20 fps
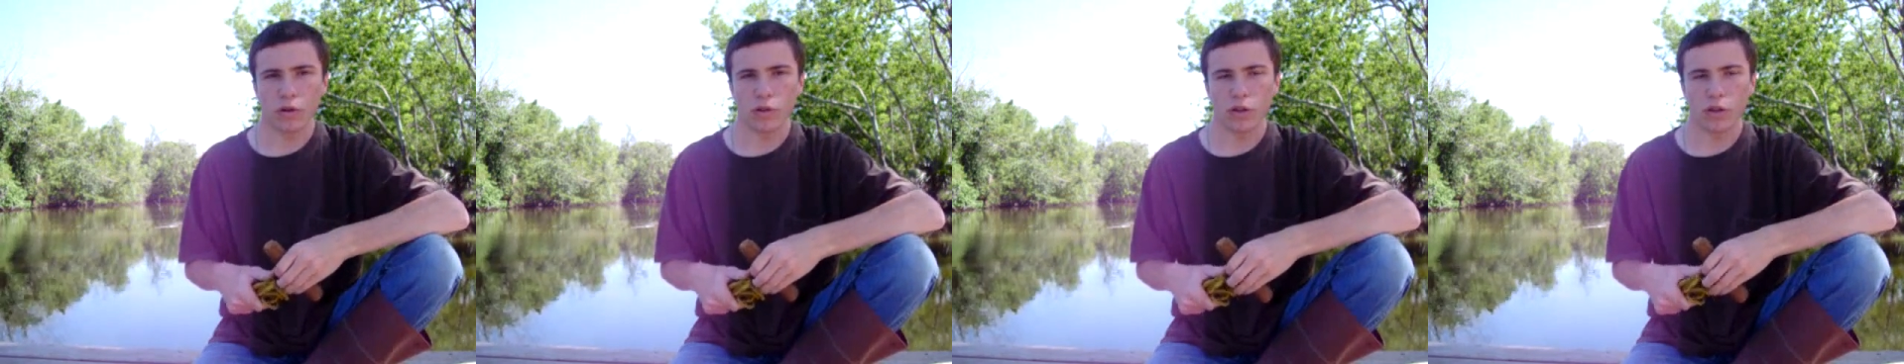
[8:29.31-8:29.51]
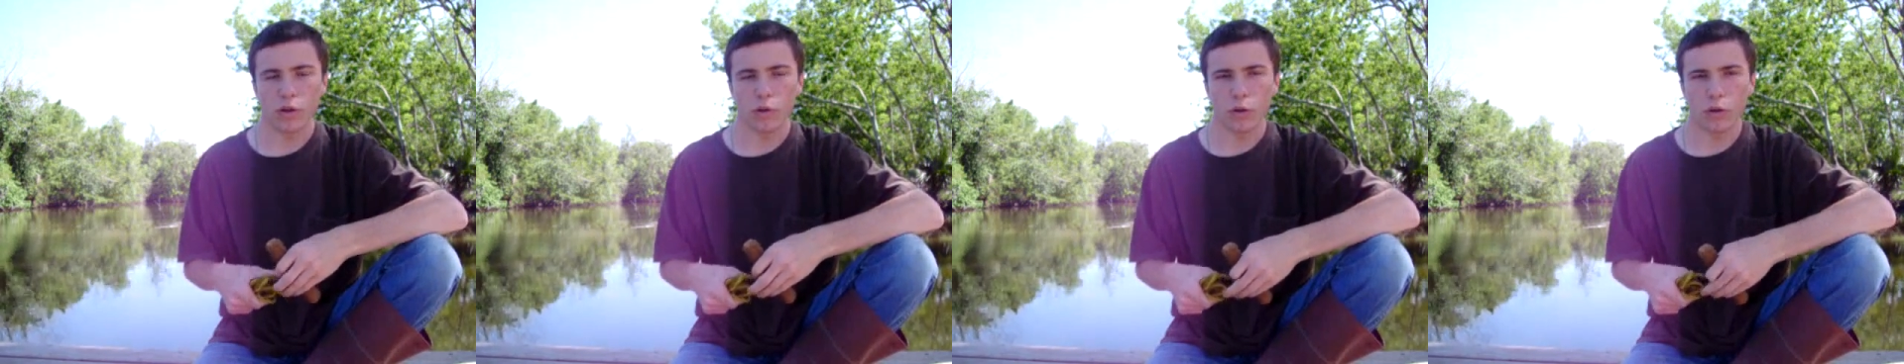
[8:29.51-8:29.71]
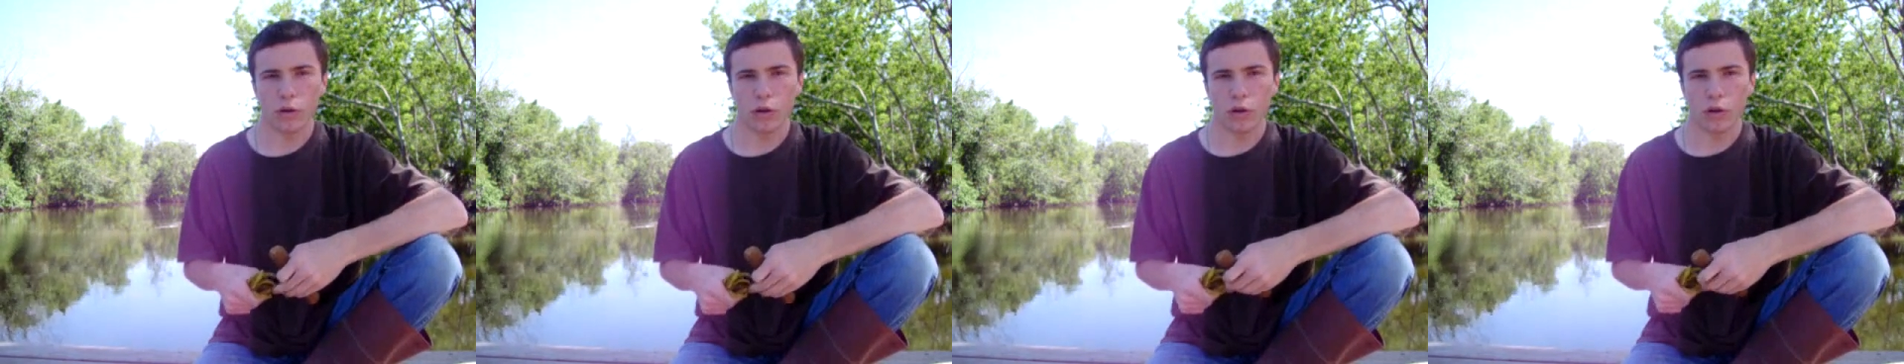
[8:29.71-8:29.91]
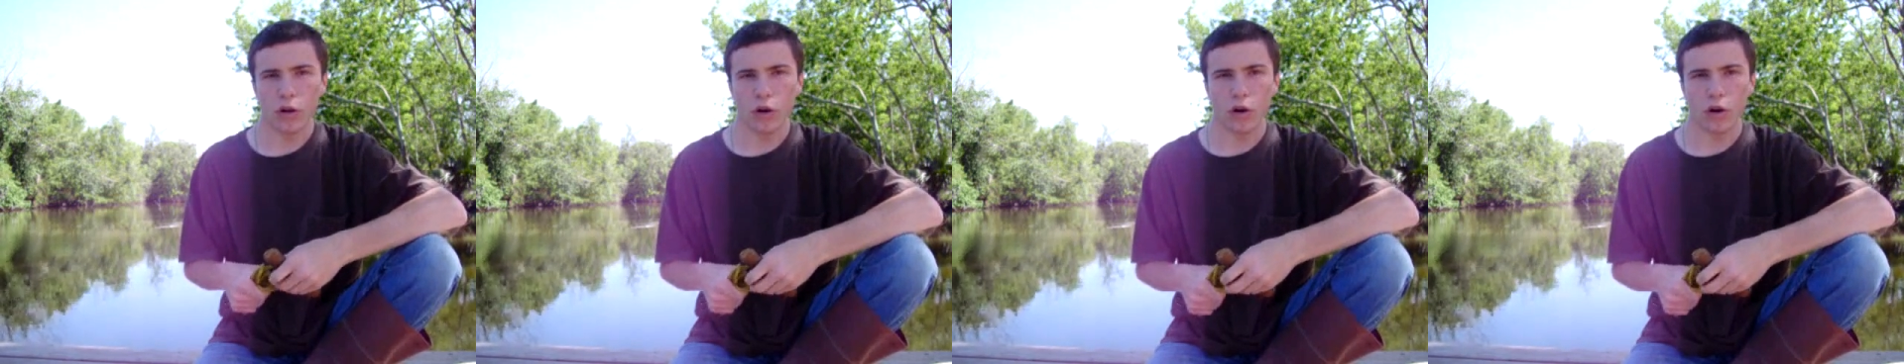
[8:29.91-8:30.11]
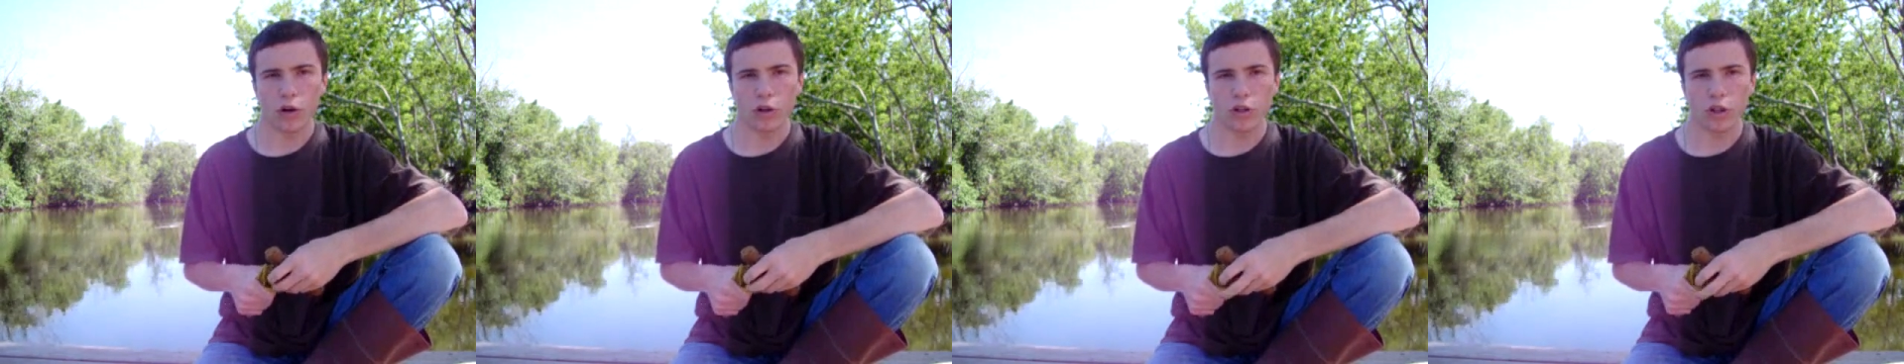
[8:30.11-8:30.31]

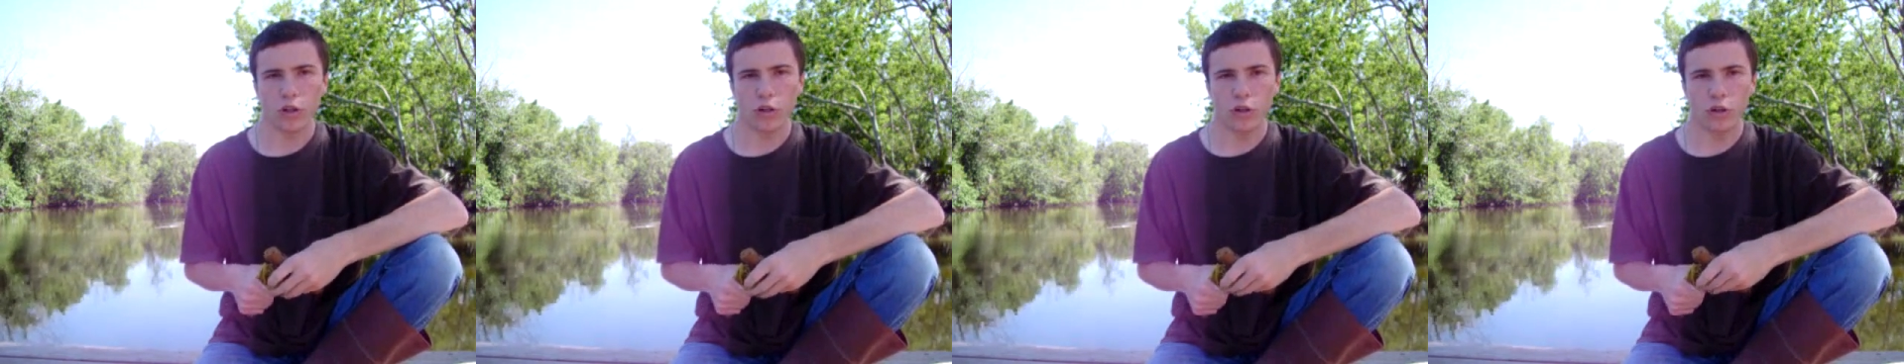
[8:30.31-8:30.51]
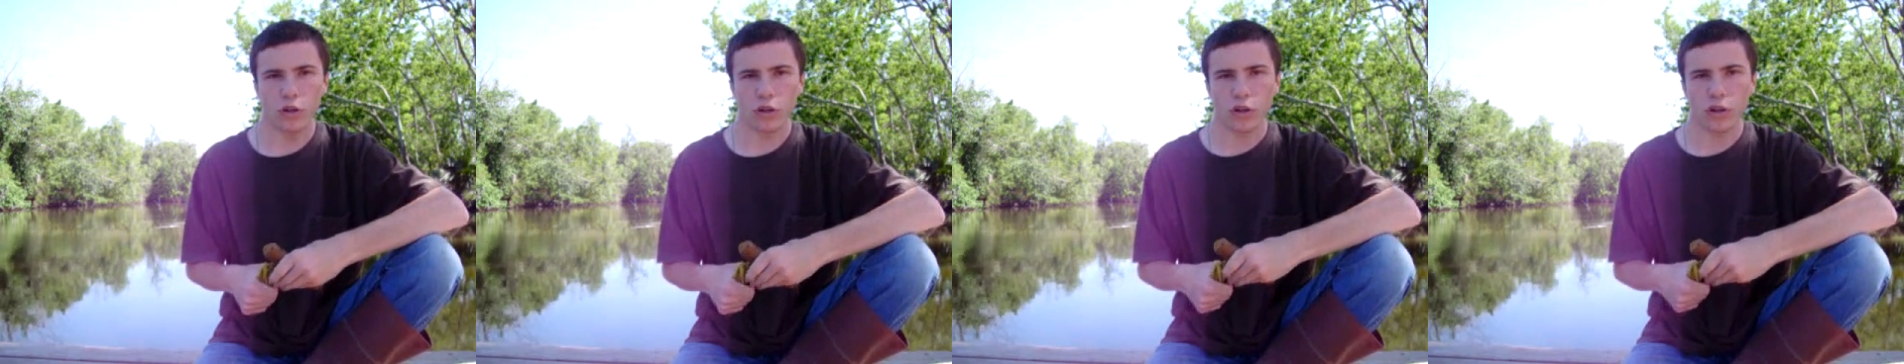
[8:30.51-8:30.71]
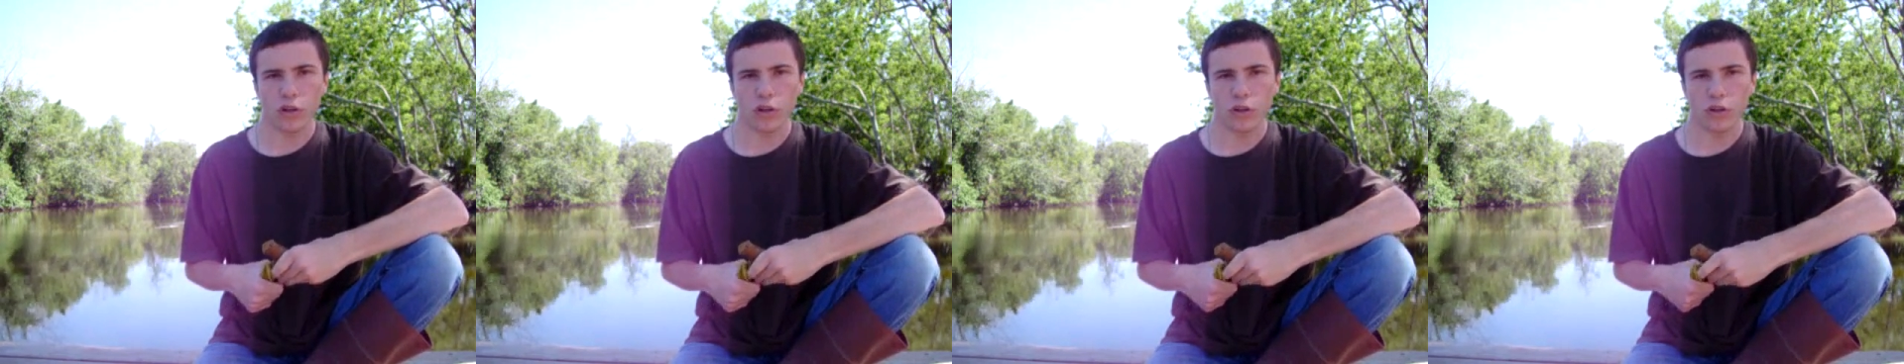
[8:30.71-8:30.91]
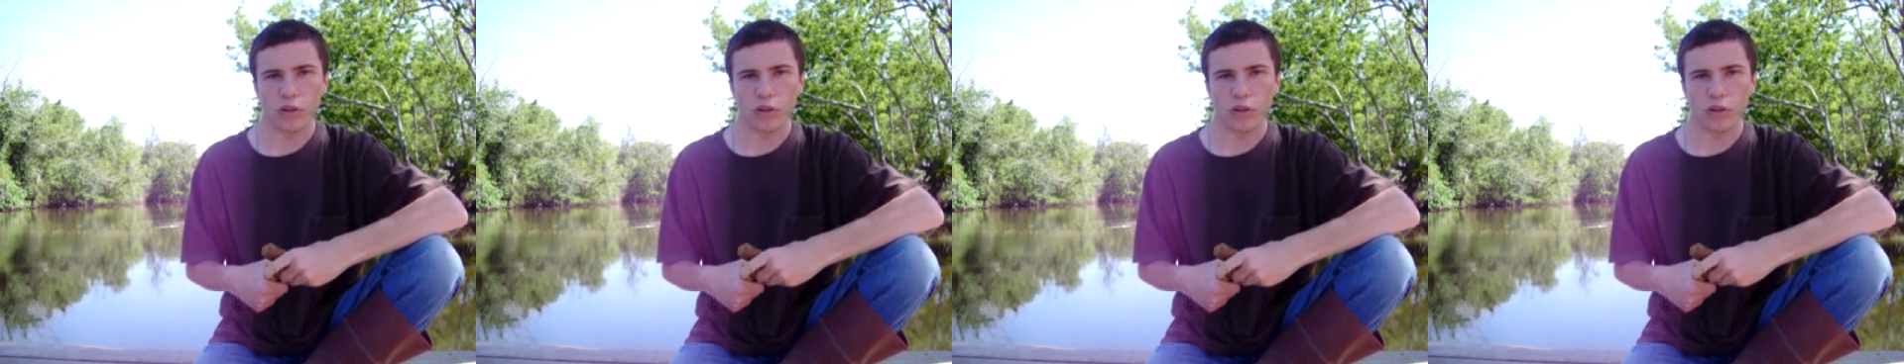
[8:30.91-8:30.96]
large hook